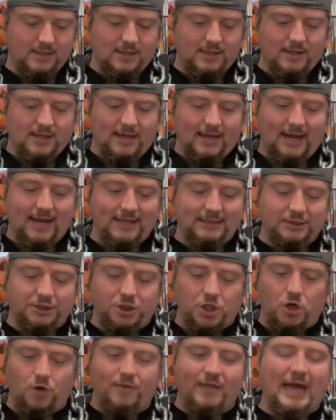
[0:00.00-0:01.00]
And
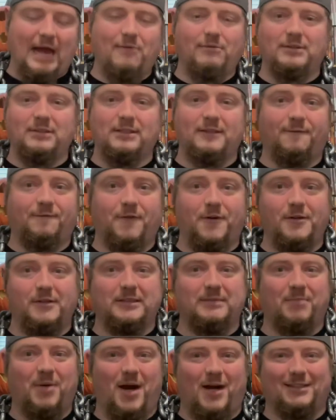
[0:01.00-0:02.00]
so, that was the
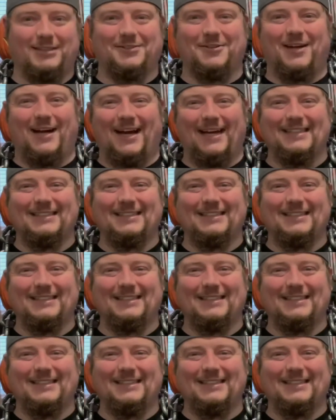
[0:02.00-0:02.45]
first box, you guys.